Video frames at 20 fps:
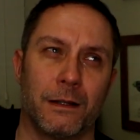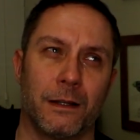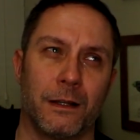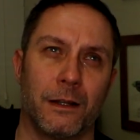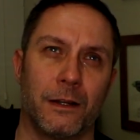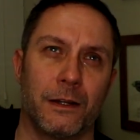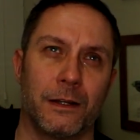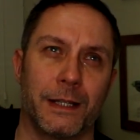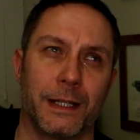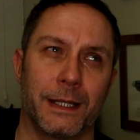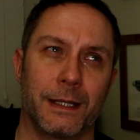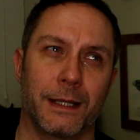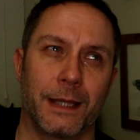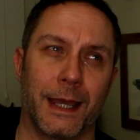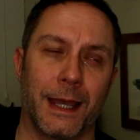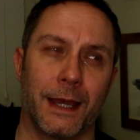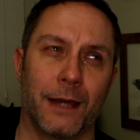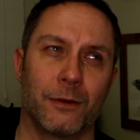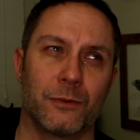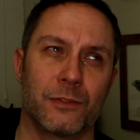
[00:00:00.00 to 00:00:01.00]
Learning
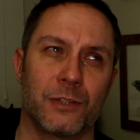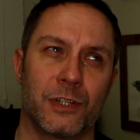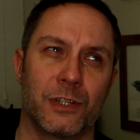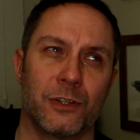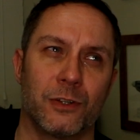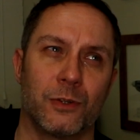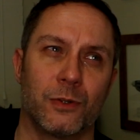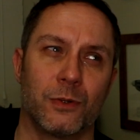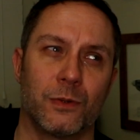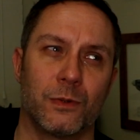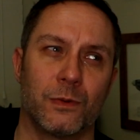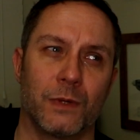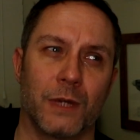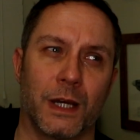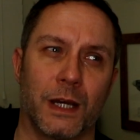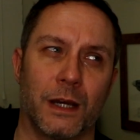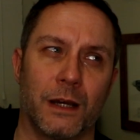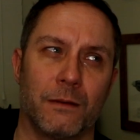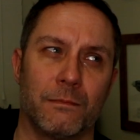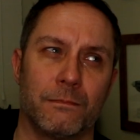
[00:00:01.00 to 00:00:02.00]
how to,
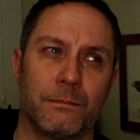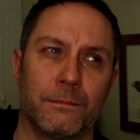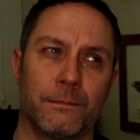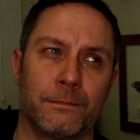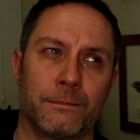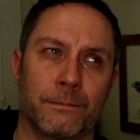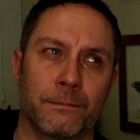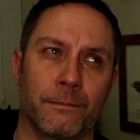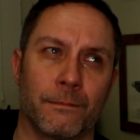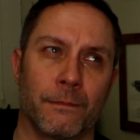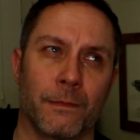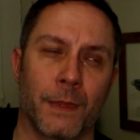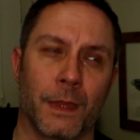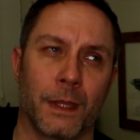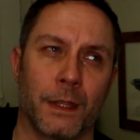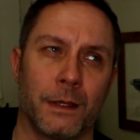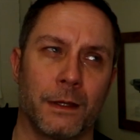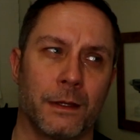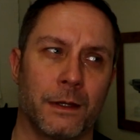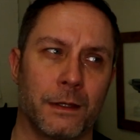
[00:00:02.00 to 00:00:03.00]

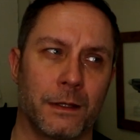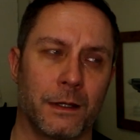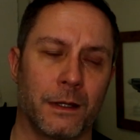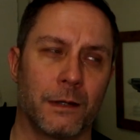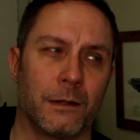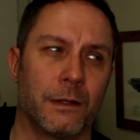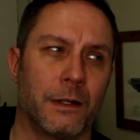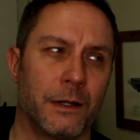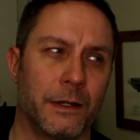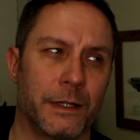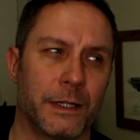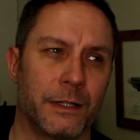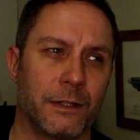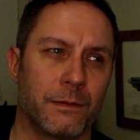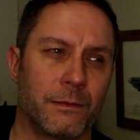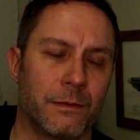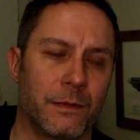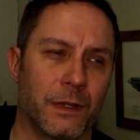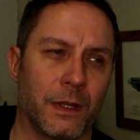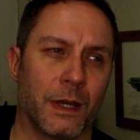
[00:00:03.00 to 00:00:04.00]

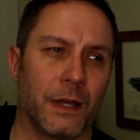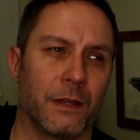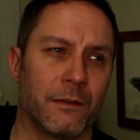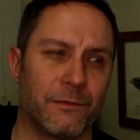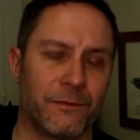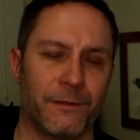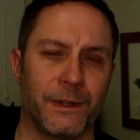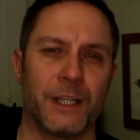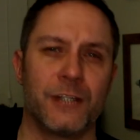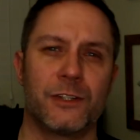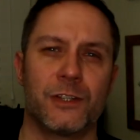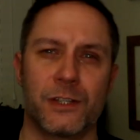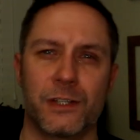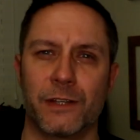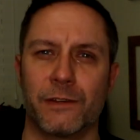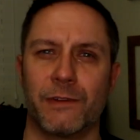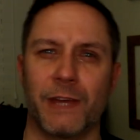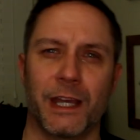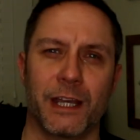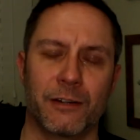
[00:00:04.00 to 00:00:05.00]
learning
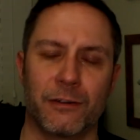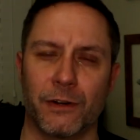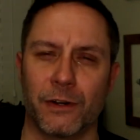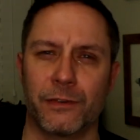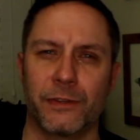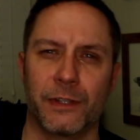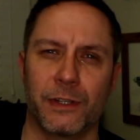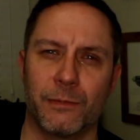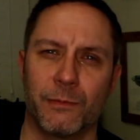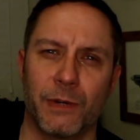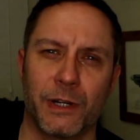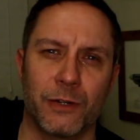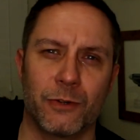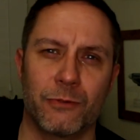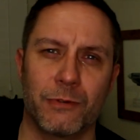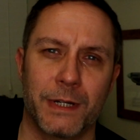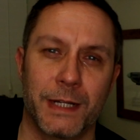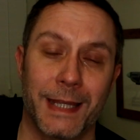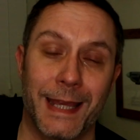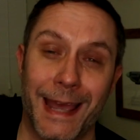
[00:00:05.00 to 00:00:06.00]
features of aircraft that you might
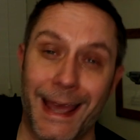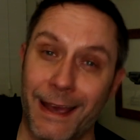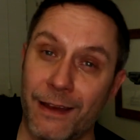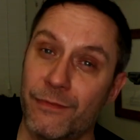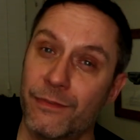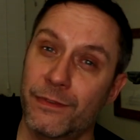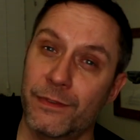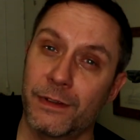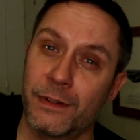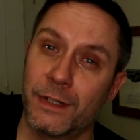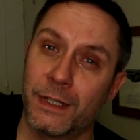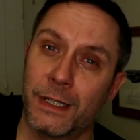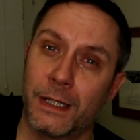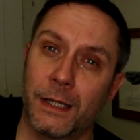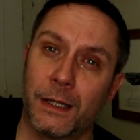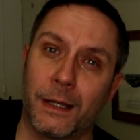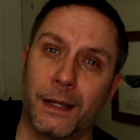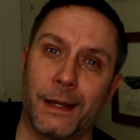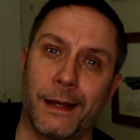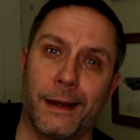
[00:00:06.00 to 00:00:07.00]
already have.
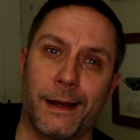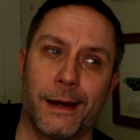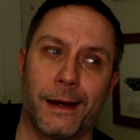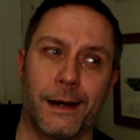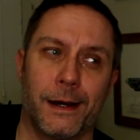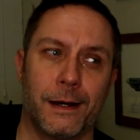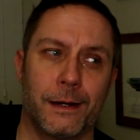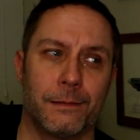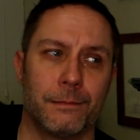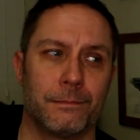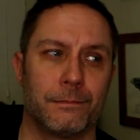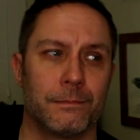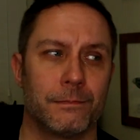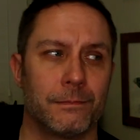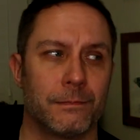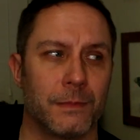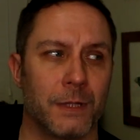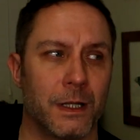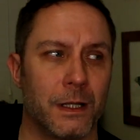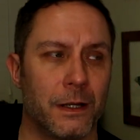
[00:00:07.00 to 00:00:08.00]

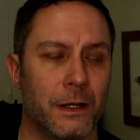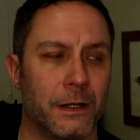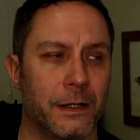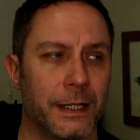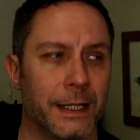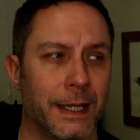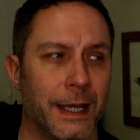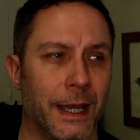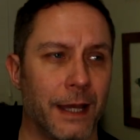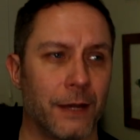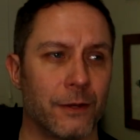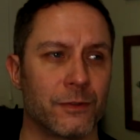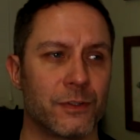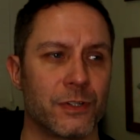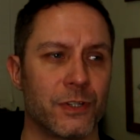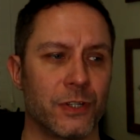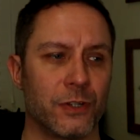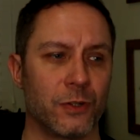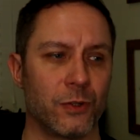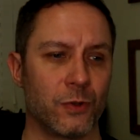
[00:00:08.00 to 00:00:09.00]
Learning how
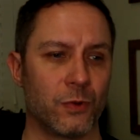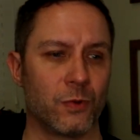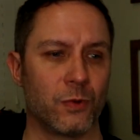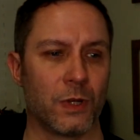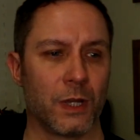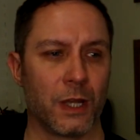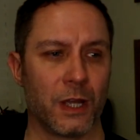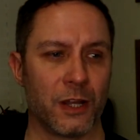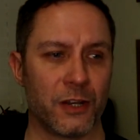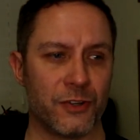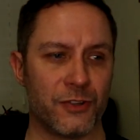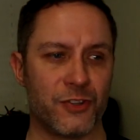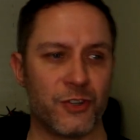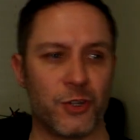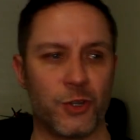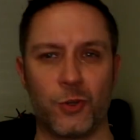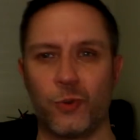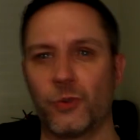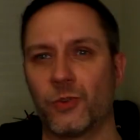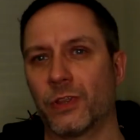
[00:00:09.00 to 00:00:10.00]
to
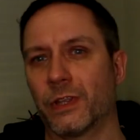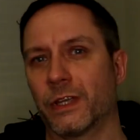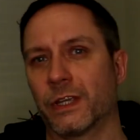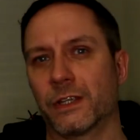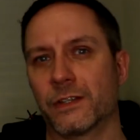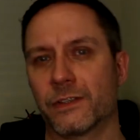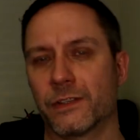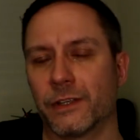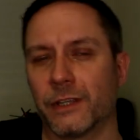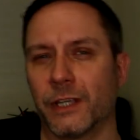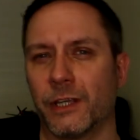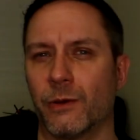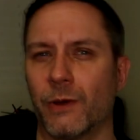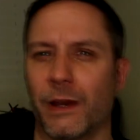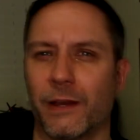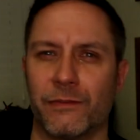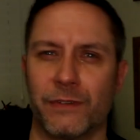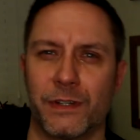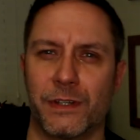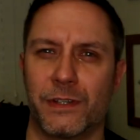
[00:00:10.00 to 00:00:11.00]
do things that you
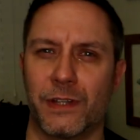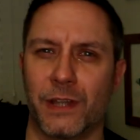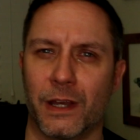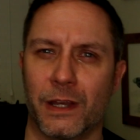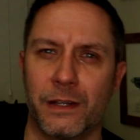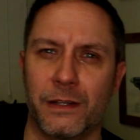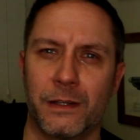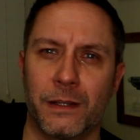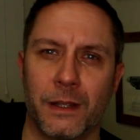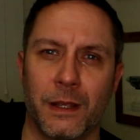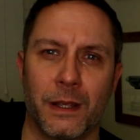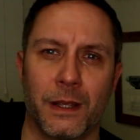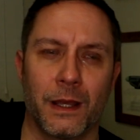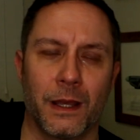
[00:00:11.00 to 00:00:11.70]
haven't done.